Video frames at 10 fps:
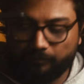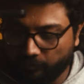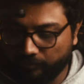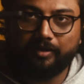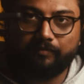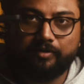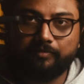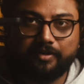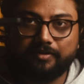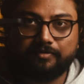won't ever
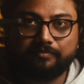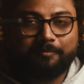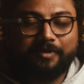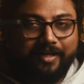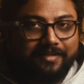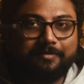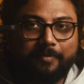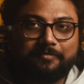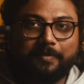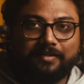do this. But here's the
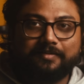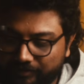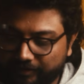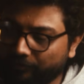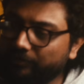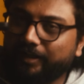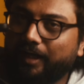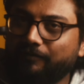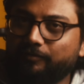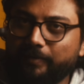best part. They don't really
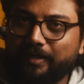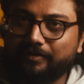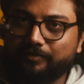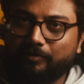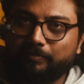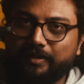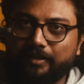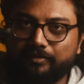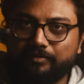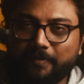have to make it this
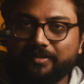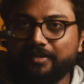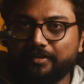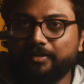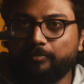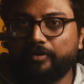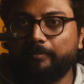complicated, especially the deboarding